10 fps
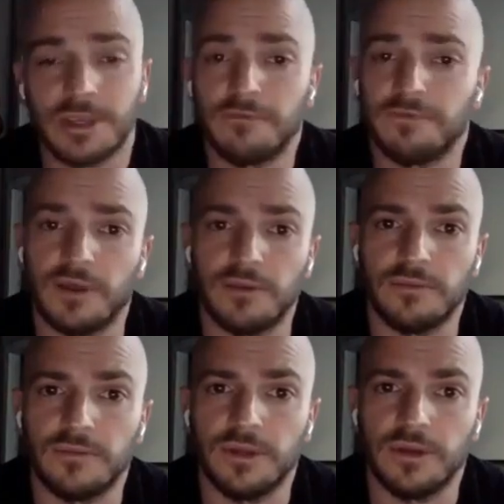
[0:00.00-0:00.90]
terrified.
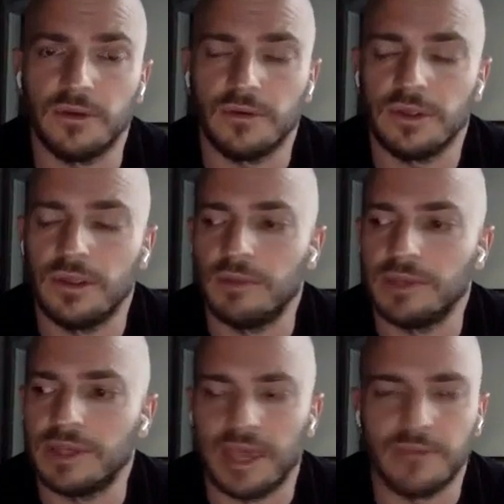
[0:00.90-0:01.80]
You know,
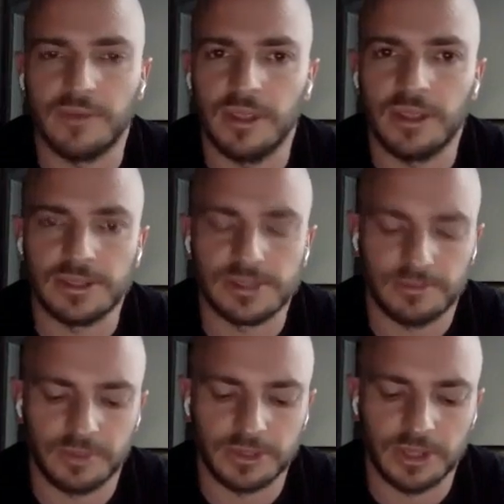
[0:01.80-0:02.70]
my dad has
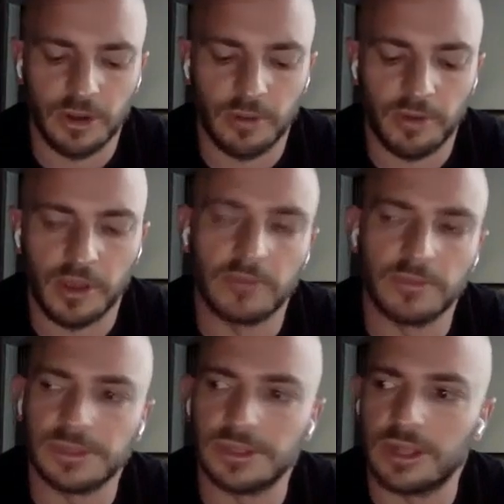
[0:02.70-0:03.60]
a bunch of heart problems,